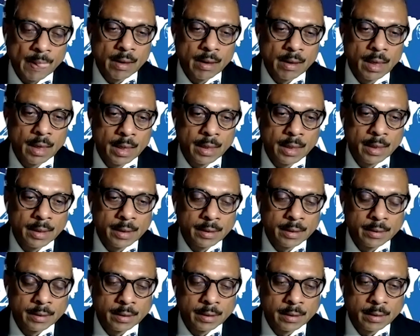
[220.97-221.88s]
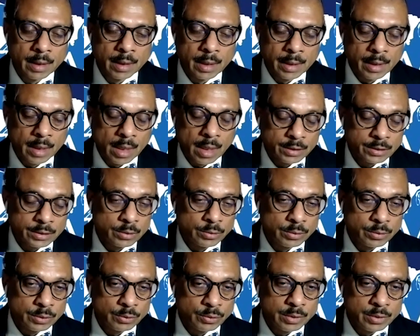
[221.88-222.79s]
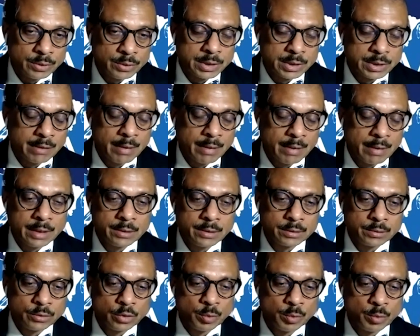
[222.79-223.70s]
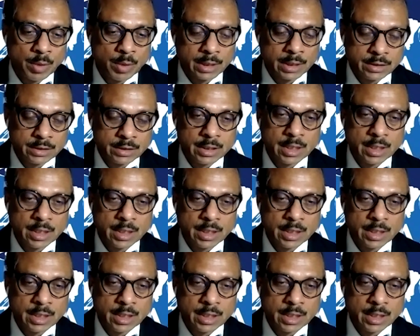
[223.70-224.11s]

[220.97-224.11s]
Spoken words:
And also we divide into two parts,